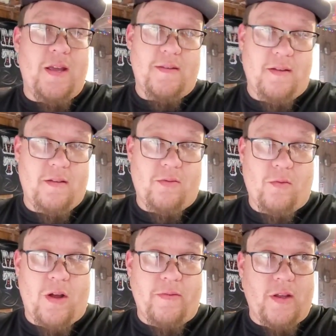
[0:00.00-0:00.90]
He has
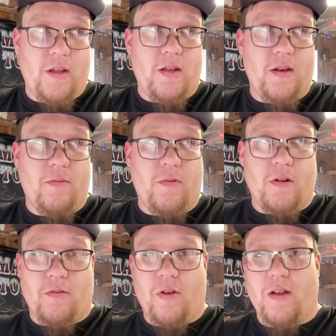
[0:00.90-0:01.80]
his wife and kid,
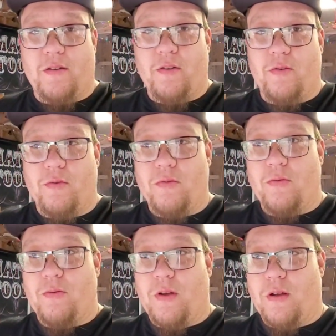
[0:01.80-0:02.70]
and we're trying to
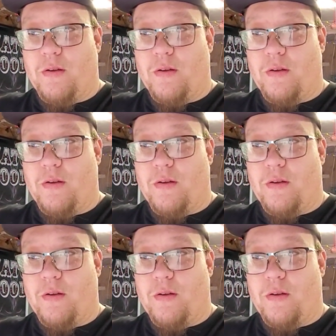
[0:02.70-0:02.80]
